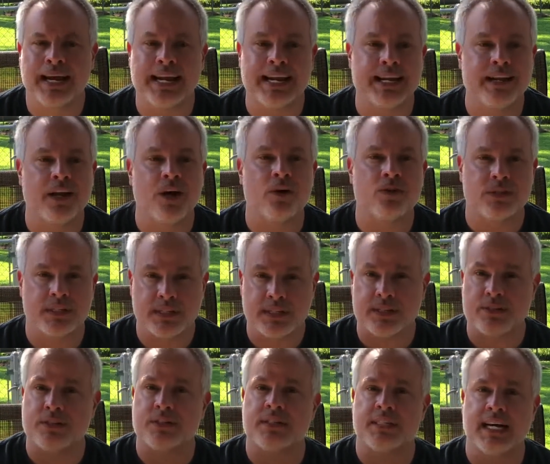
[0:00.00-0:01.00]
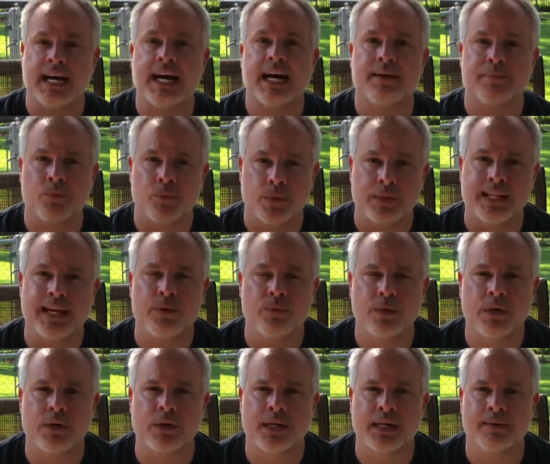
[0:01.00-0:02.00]
And he knows that there's a time when they
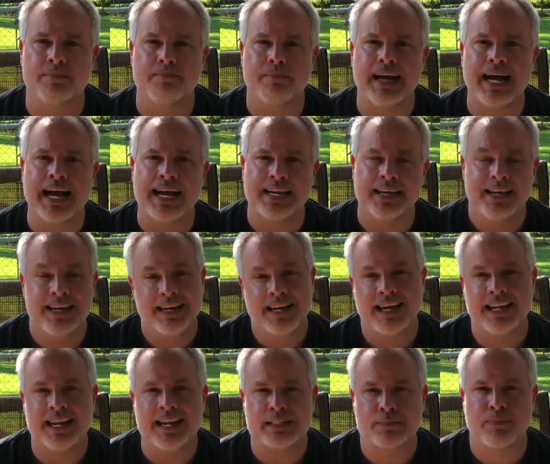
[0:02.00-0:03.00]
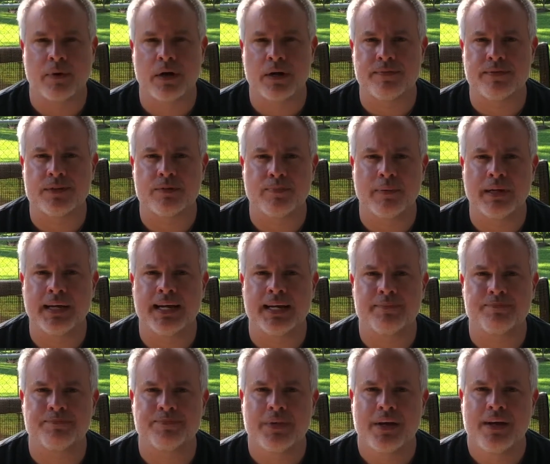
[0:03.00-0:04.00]
will come back, and that's part of his plan.